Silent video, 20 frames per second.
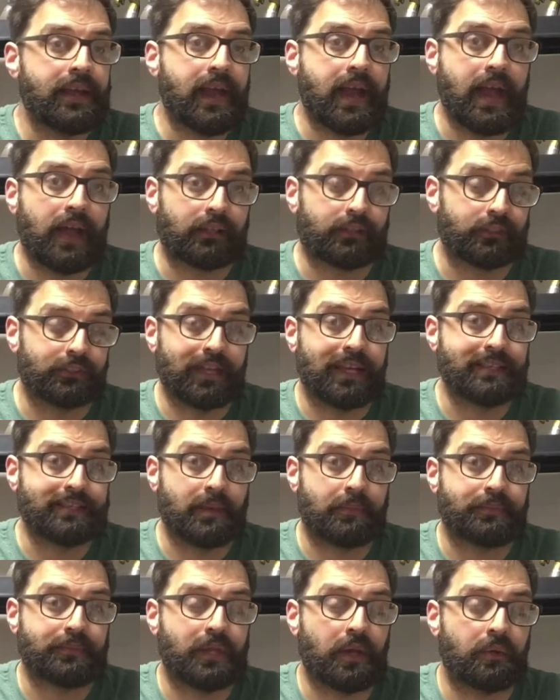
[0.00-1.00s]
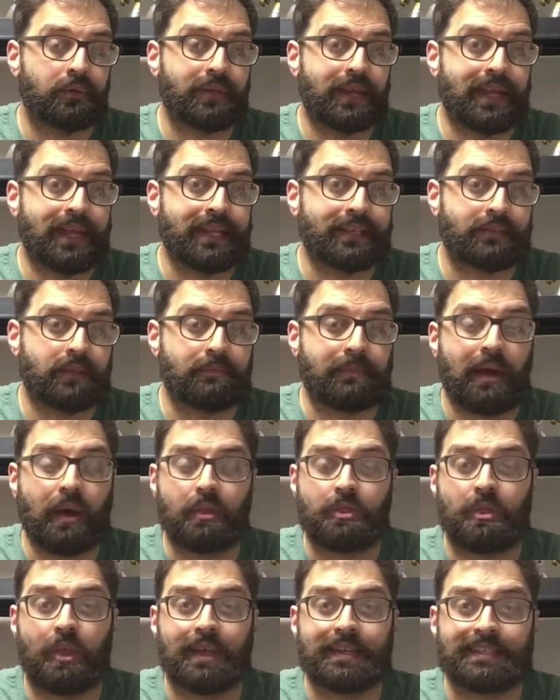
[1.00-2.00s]
Uh, today's episode is
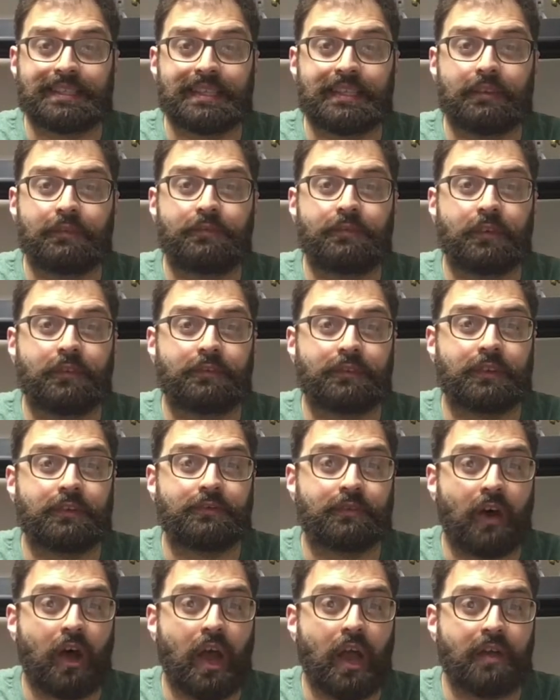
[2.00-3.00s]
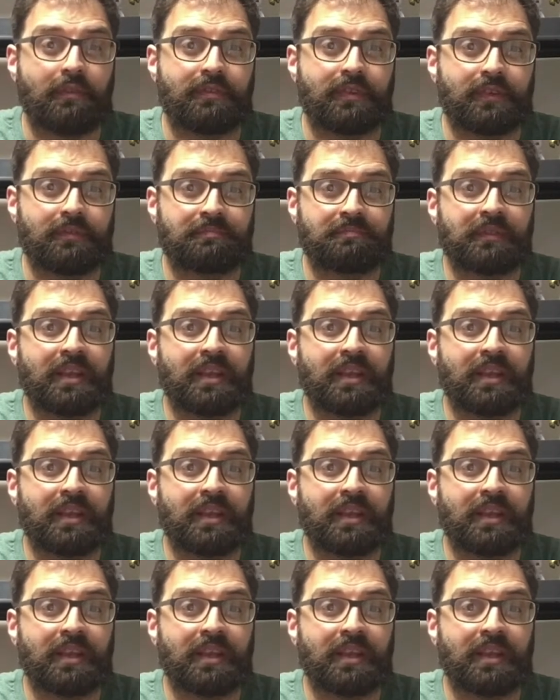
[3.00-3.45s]
about 1955,